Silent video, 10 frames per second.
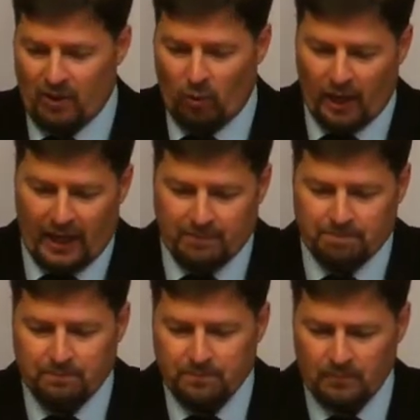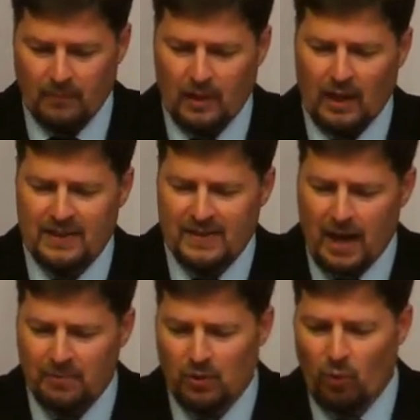away, and
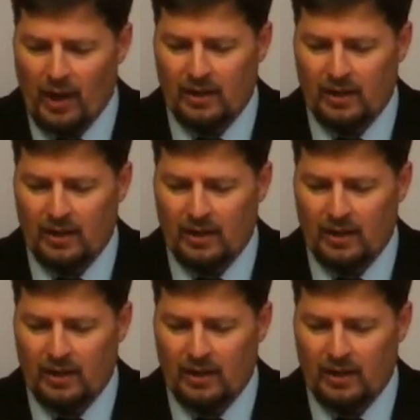Samson went and